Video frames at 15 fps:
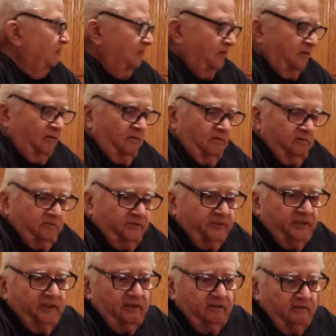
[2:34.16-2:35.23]
Oh,
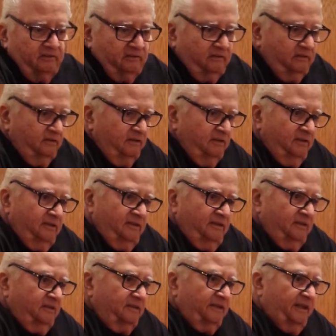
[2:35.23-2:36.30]
shit.
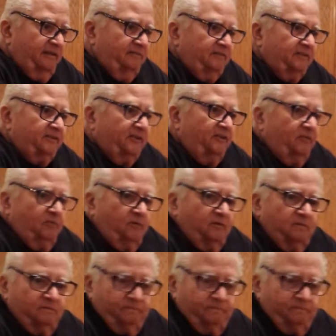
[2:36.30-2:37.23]
That was terrible.